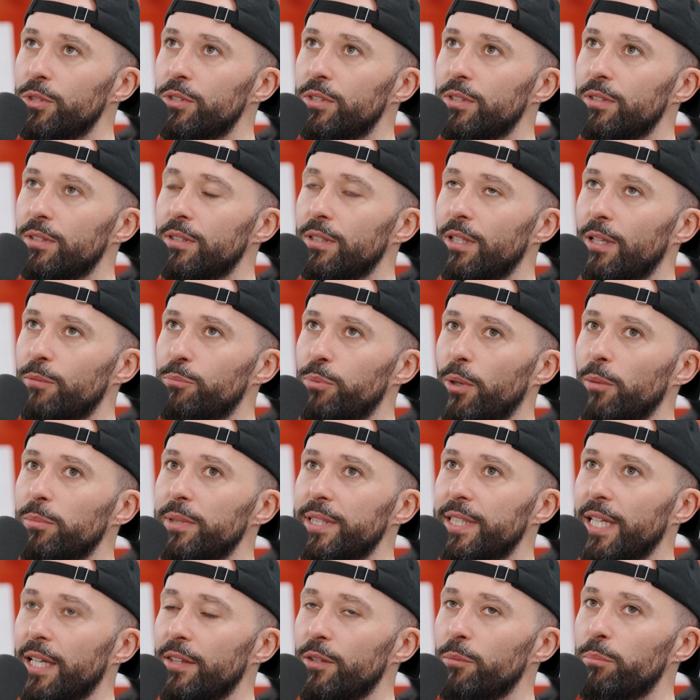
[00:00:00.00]
Good. I'd probably
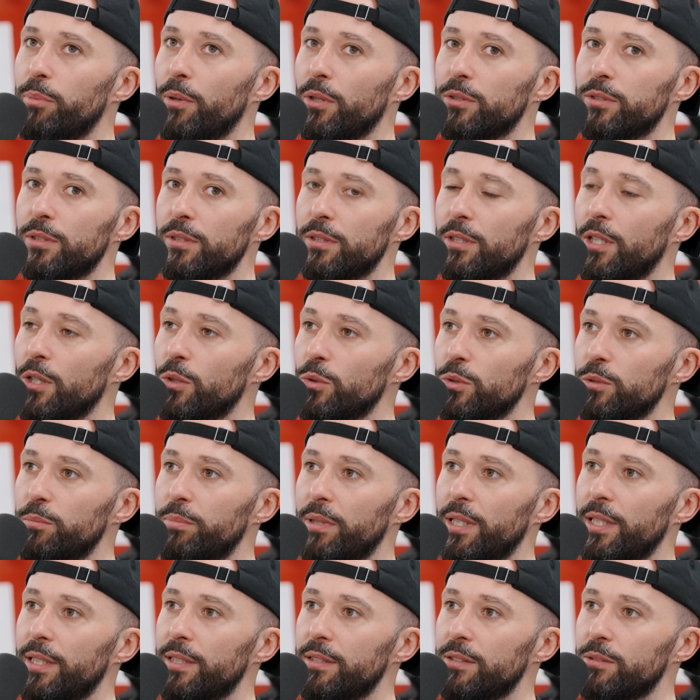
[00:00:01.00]
get the bottle gold
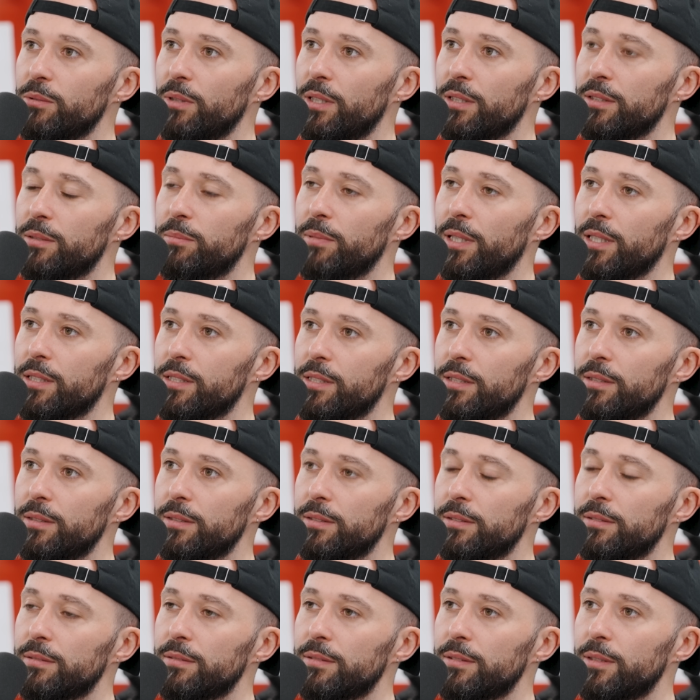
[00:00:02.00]
plated as well to match the
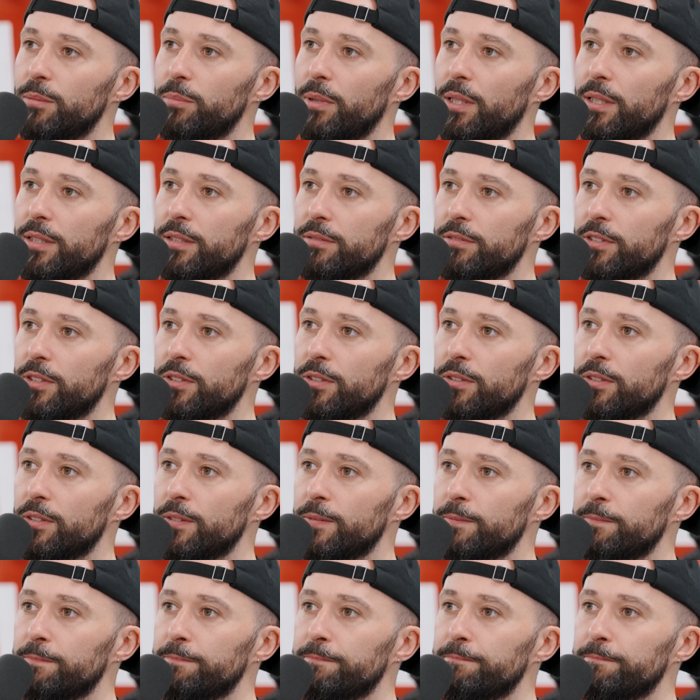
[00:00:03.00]
the bike, of course.